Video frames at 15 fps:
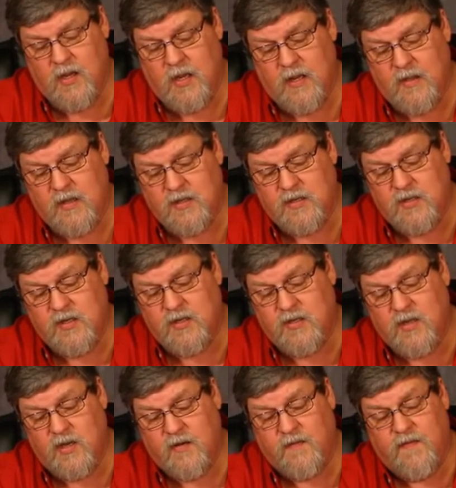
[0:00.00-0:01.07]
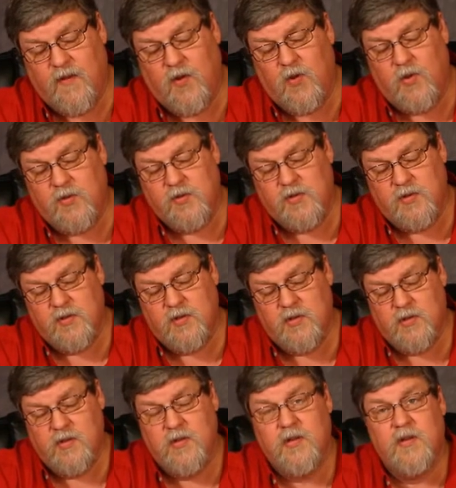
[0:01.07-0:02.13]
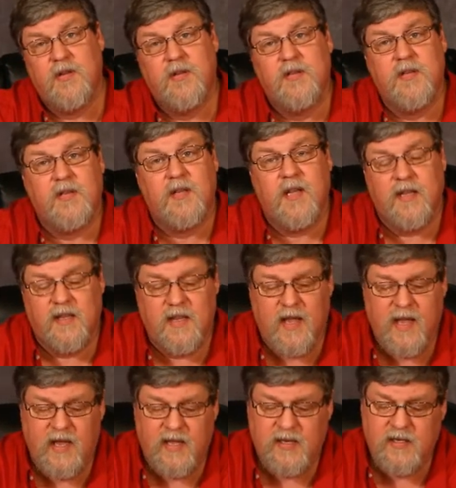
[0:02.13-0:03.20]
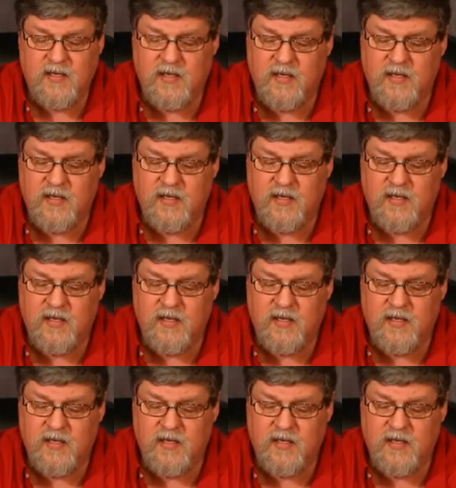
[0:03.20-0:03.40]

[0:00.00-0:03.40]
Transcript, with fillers: and this just unfolds. Just like that.